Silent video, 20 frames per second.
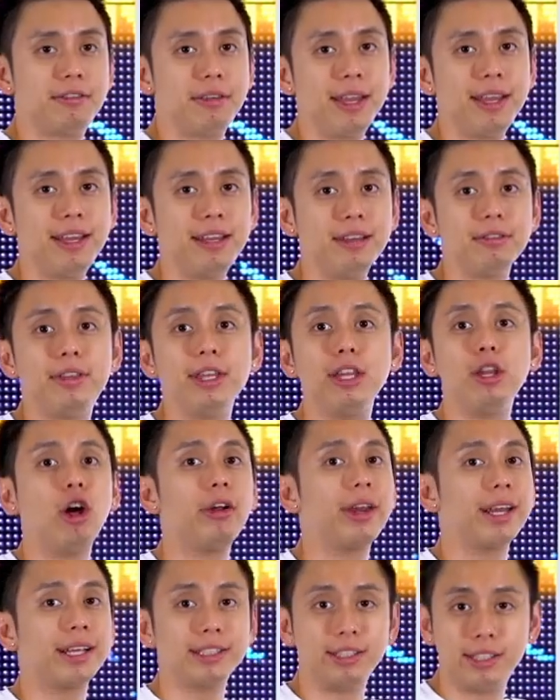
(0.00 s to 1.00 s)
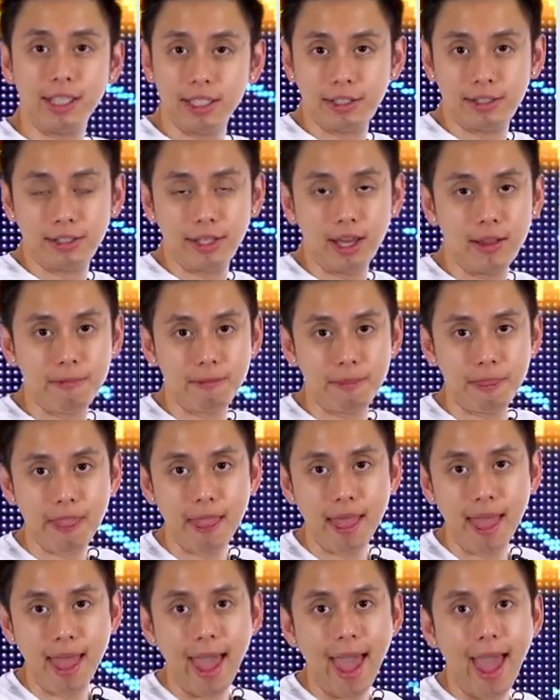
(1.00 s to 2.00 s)
thing did not exist yet.
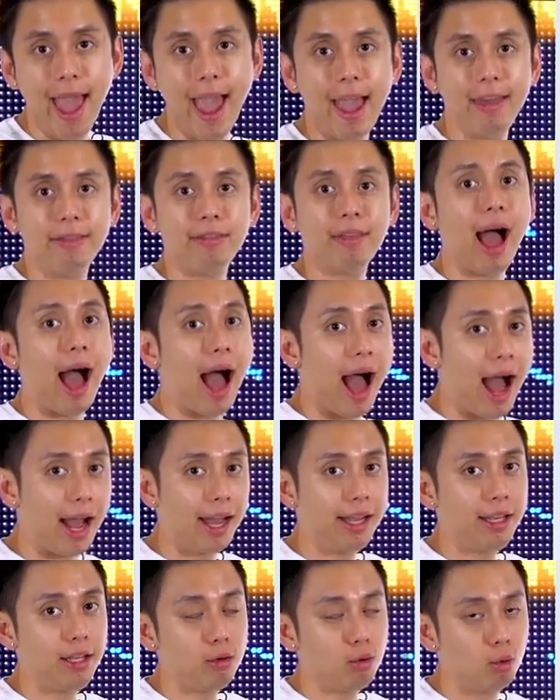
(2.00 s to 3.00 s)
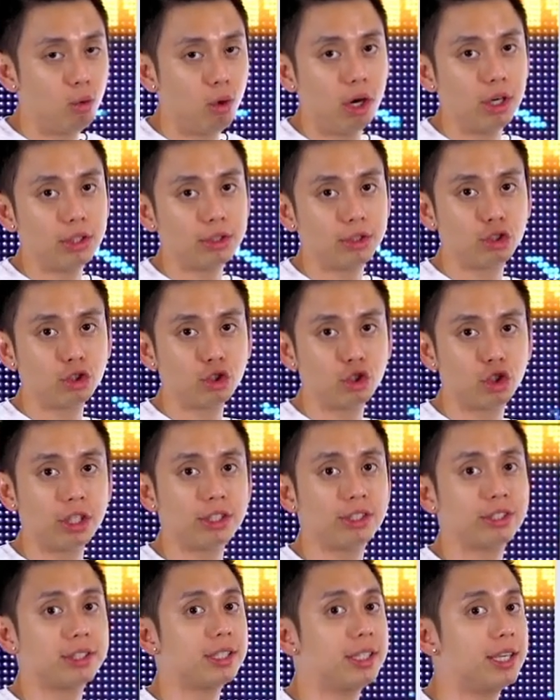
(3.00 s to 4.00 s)
and I was
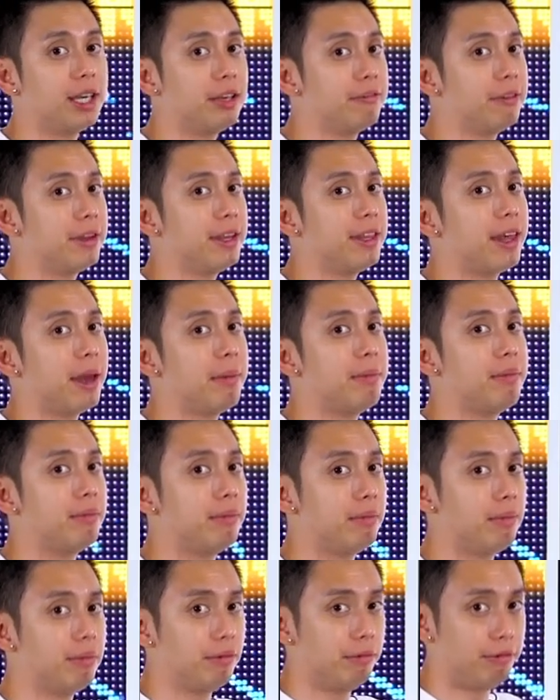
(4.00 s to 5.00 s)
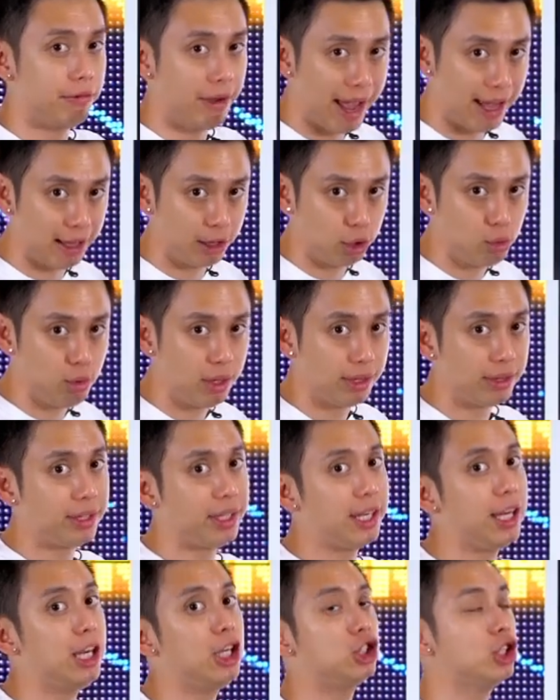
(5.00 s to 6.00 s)
just giving them value and
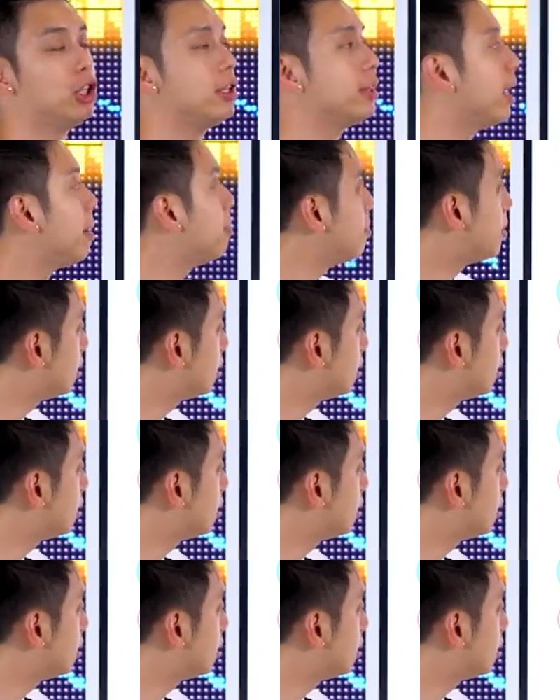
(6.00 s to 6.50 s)
teaching them